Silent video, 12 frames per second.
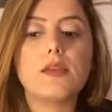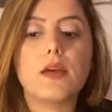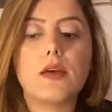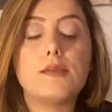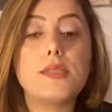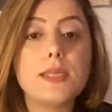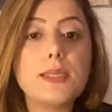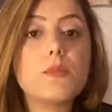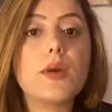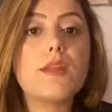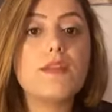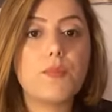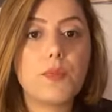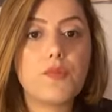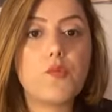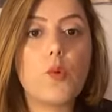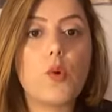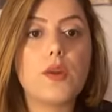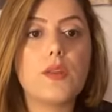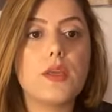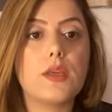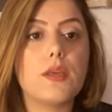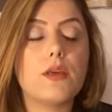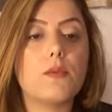6 months before
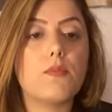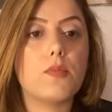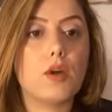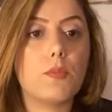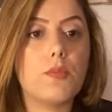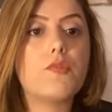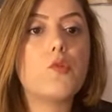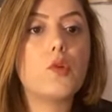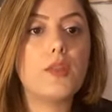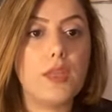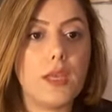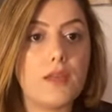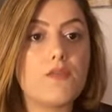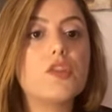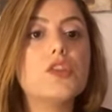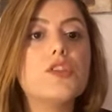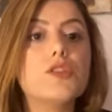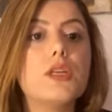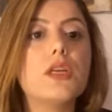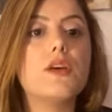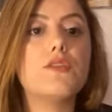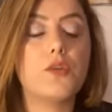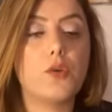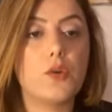the anniversary
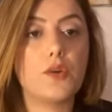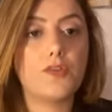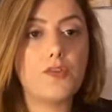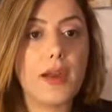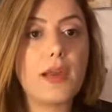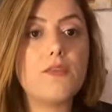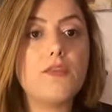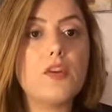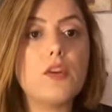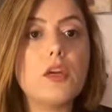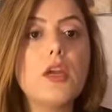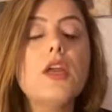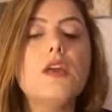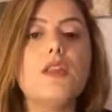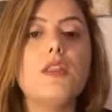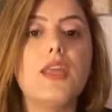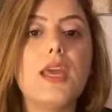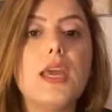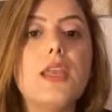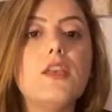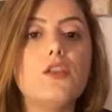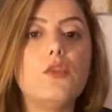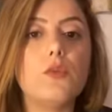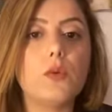of your 5 year, then
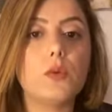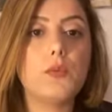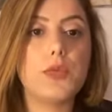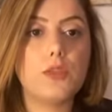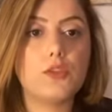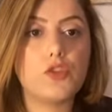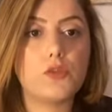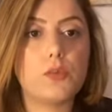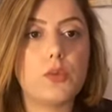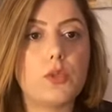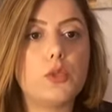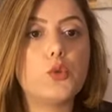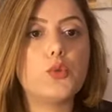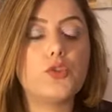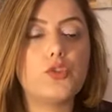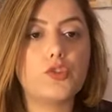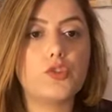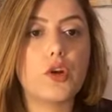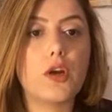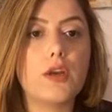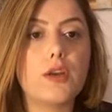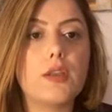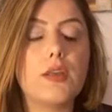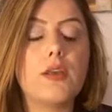you will be eligible to
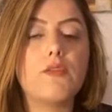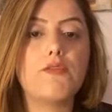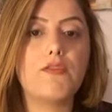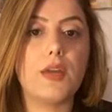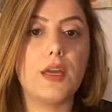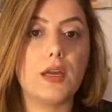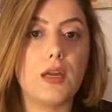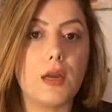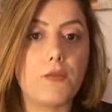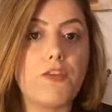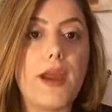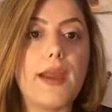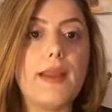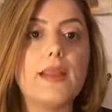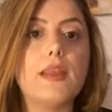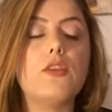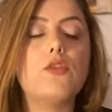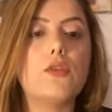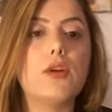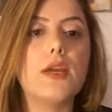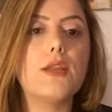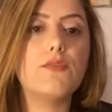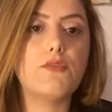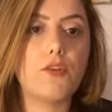start filing your
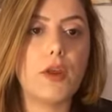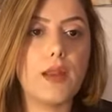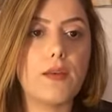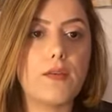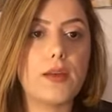N400